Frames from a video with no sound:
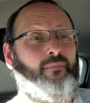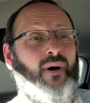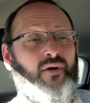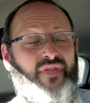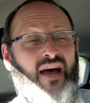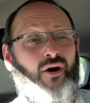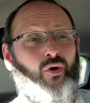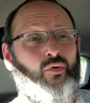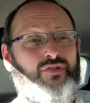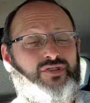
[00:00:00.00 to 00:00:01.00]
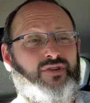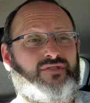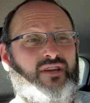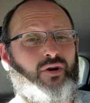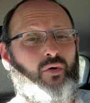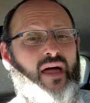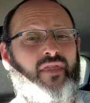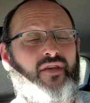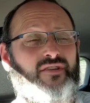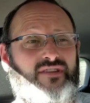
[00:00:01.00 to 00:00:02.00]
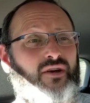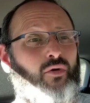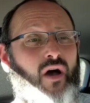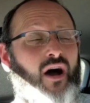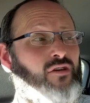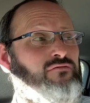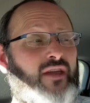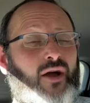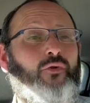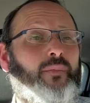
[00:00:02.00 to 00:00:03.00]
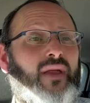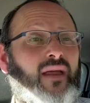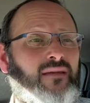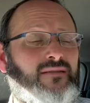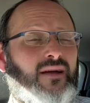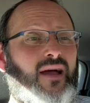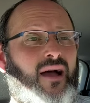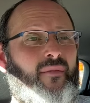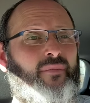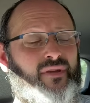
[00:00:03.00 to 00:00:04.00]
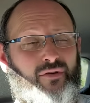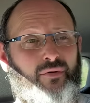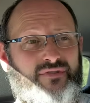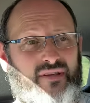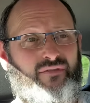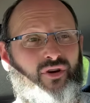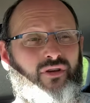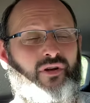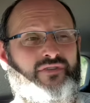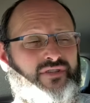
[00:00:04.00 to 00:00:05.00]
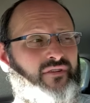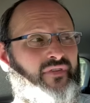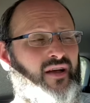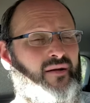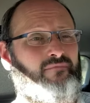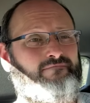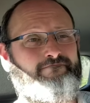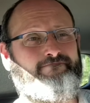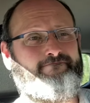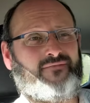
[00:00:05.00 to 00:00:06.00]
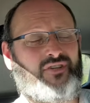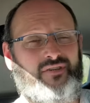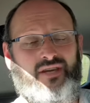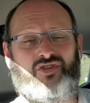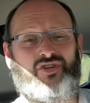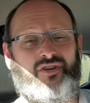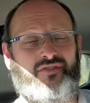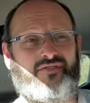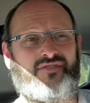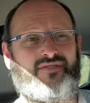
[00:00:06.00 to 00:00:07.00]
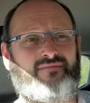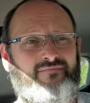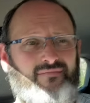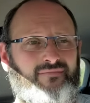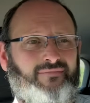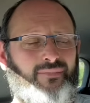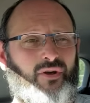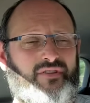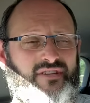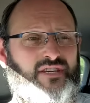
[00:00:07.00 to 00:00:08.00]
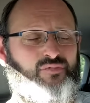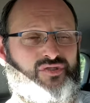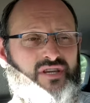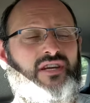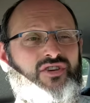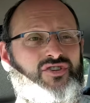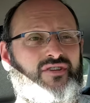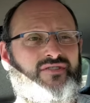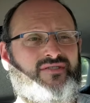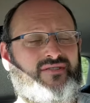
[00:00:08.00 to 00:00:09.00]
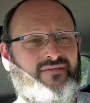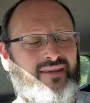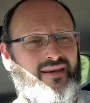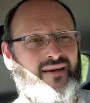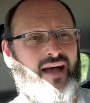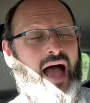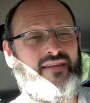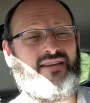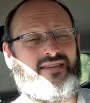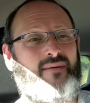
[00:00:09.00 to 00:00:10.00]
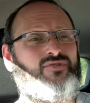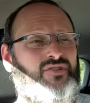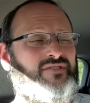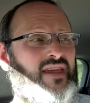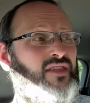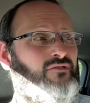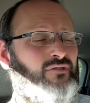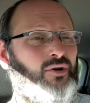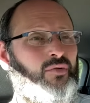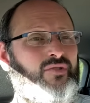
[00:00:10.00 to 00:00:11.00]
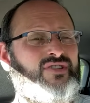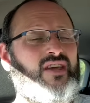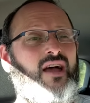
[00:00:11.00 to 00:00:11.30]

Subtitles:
Both our halls, Tuesday Hall and Thursday Hall, are reopening, but of course they've got lots of conditions, policies, procedures and exceptions in the rules.